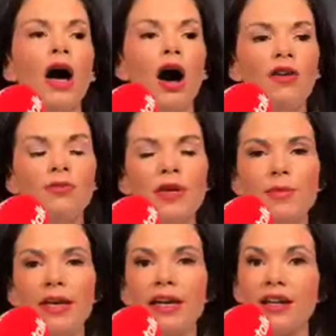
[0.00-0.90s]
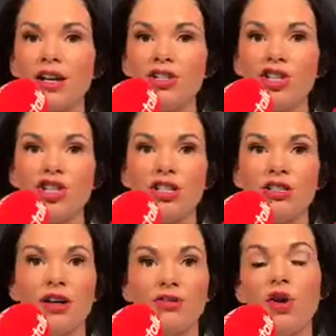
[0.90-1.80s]
Often people get a
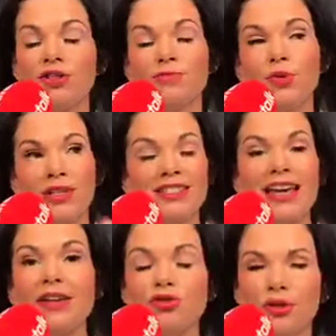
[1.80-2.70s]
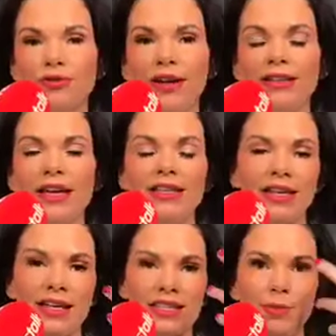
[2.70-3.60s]
condition called, well, it's dandruff, and then
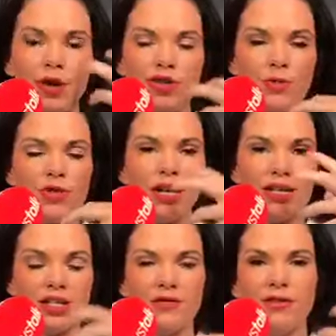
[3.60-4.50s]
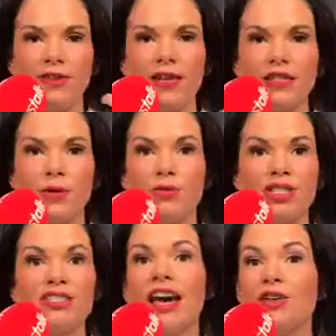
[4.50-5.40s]
they get seborrheic dermatitis of the face as well, which
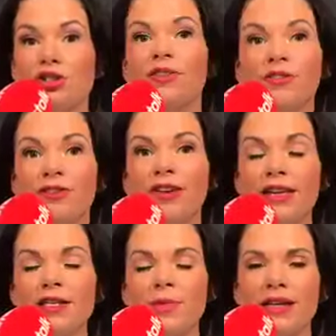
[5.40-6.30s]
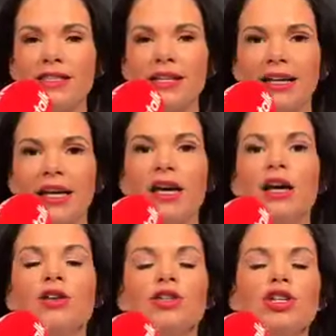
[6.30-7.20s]
is dandruff of the face basically.
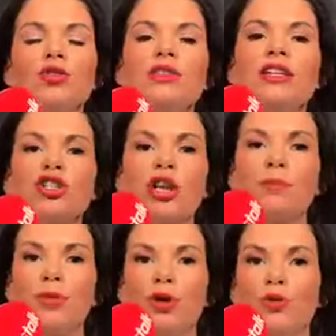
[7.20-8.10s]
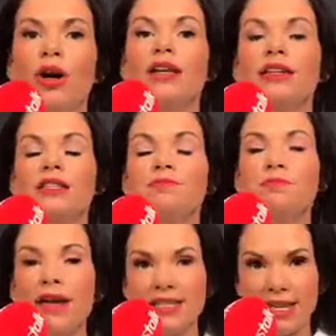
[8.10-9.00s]
So using a shampoo that's
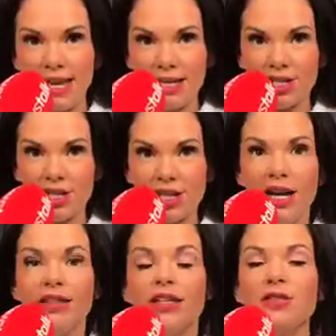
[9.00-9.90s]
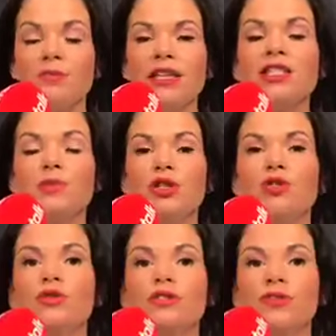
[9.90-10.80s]
medicated, that's meant to be
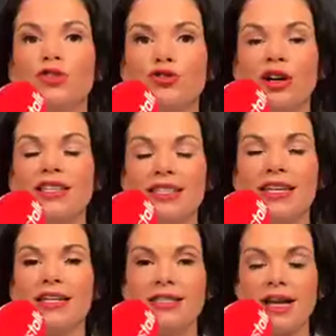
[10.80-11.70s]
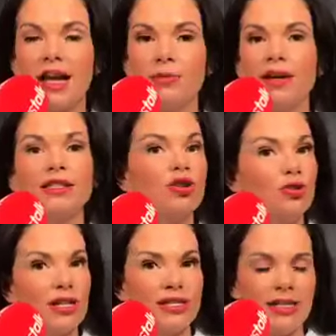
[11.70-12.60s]
used for dry, scaly scalp, is a
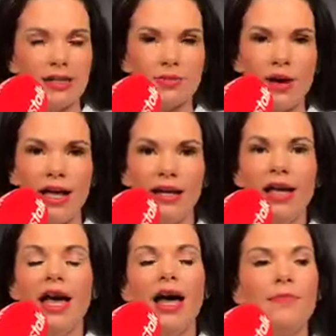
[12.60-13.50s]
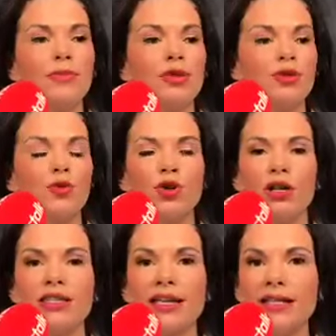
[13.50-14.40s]
good idea as well. There's one
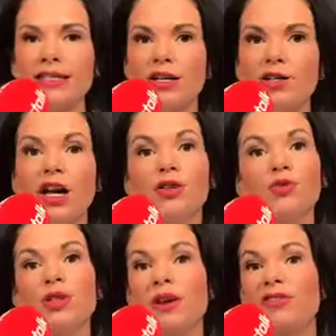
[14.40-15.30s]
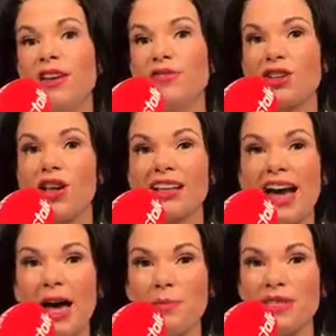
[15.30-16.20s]
called Selsun. There's one of my favourites called
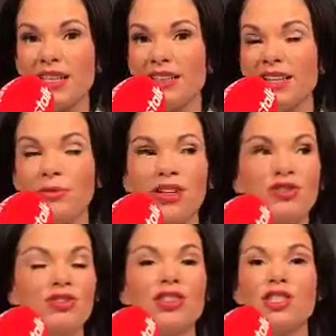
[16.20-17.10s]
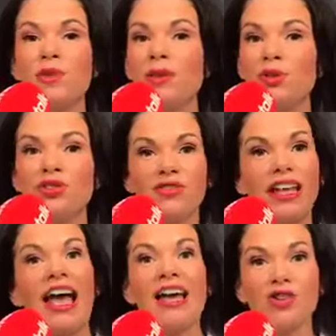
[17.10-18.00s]
Capicil. Now, it doesn't smell beautiful
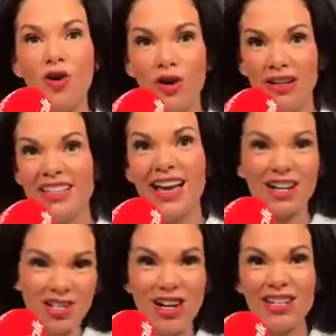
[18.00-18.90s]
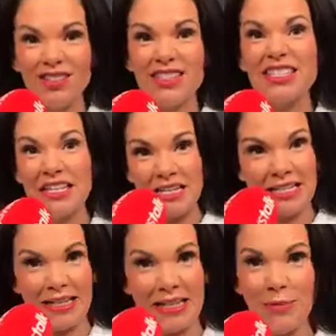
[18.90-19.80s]
at all. It actually kind of
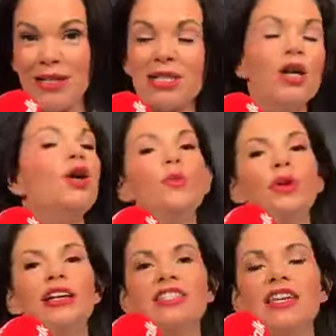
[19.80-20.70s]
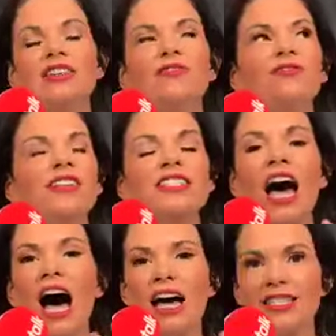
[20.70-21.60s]
stinks a little bit, but it is
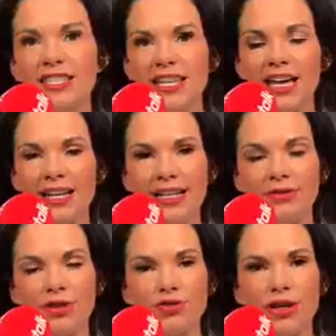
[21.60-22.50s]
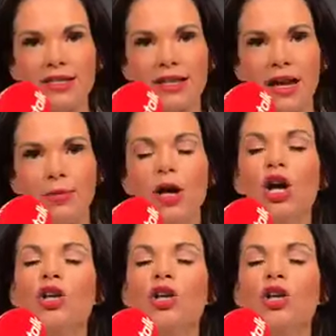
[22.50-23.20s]
fantastic at clearing dry scalp.